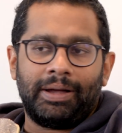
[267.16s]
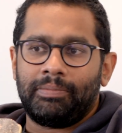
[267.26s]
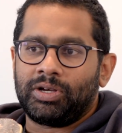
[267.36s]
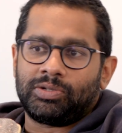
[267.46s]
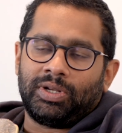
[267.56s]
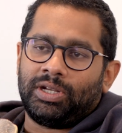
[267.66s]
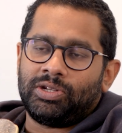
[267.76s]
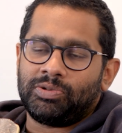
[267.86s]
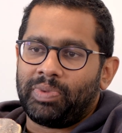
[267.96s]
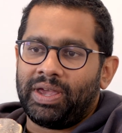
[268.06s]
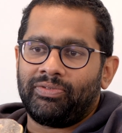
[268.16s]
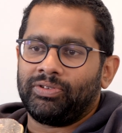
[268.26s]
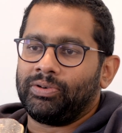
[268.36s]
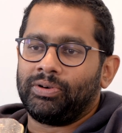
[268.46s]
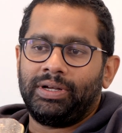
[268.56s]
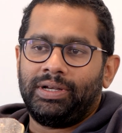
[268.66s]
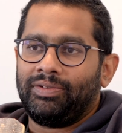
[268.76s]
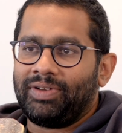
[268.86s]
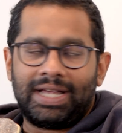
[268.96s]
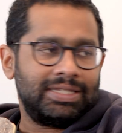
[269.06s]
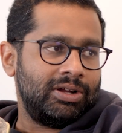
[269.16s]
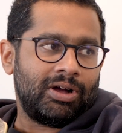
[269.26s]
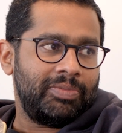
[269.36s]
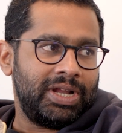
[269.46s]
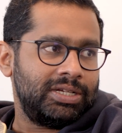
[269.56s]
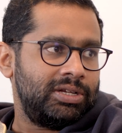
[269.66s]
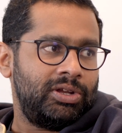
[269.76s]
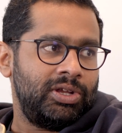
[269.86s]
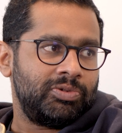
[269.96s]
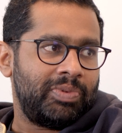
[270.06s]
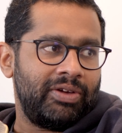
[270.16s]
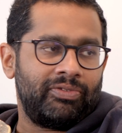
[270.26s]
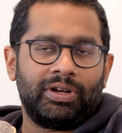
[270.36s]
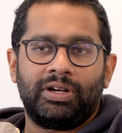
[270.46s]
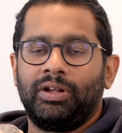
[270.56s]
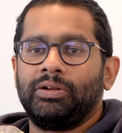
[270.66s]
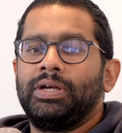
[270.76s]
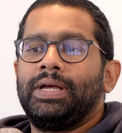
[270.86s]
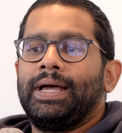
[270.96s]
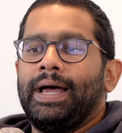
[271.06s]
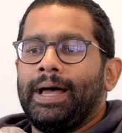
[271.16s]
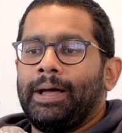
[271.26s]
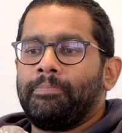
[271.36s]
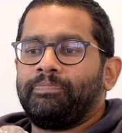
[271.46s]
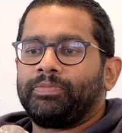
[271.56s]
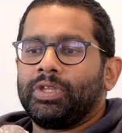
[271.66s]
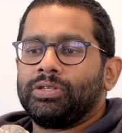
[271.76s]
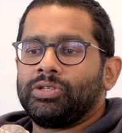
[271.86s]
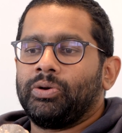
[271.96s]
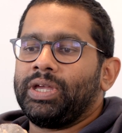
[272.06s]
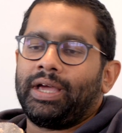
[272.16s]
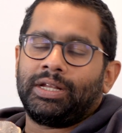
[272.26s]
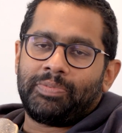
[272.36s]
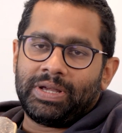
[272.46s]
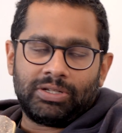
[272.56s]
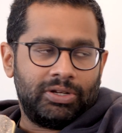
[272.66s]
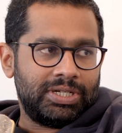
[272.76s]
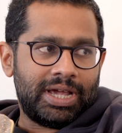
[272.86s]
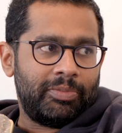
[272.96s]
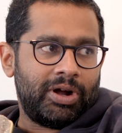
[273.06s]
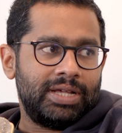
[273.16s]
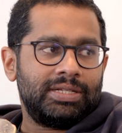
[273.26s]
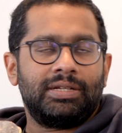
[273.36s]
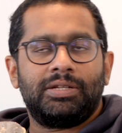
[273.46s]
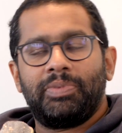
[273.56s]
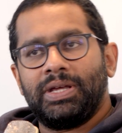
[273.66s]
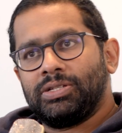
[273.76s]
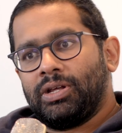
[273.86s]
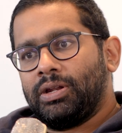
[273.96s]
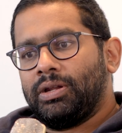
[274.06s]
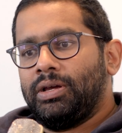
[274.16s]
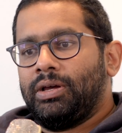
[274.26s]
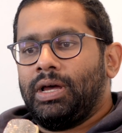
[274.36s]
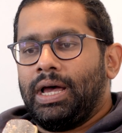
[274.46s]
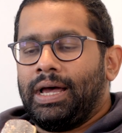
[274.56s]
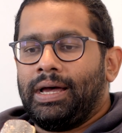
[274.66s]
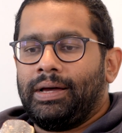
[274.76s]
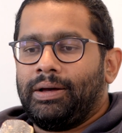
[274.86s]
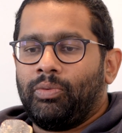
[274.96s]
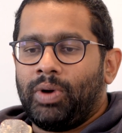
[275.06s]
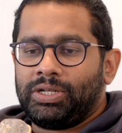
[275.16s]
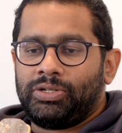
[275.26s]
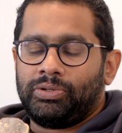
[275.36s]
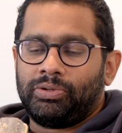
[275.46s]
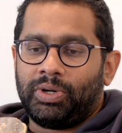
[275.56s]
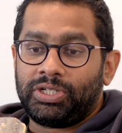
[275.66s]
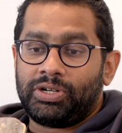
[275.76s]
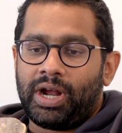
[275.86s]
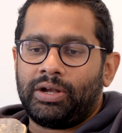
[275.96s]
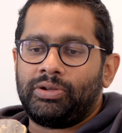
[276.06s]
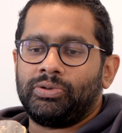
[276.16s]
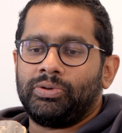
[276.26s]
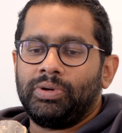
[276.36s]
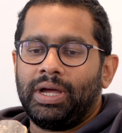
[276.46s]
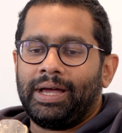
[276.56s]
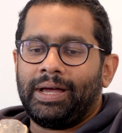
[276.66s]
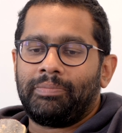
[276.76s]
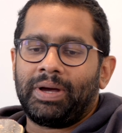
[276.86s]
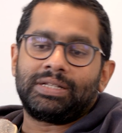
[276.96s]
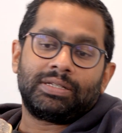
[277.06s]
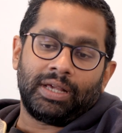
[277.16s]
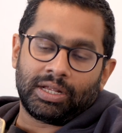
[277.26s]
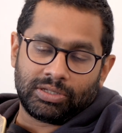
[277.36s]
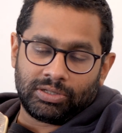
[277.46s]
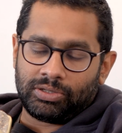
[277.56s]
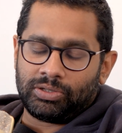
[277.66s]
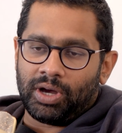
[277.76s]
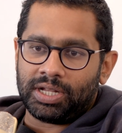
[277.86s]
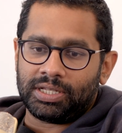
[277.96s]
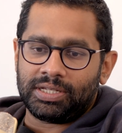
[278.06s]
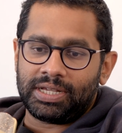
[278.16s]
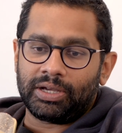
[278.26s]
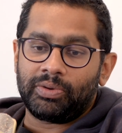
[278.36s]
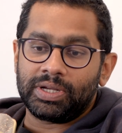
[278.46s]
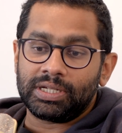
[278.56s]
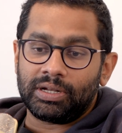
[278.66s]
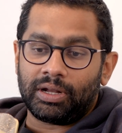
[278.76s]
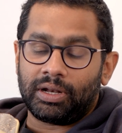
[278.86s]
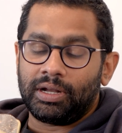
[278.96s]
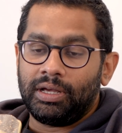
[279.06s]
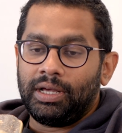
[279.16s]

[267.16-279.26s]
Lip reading: because when you need to pay for flights and accommodation, you need to pay for it. So yeah, it depends on your time horizon. It depends on what you're trying to do. But yes, to answer the second question on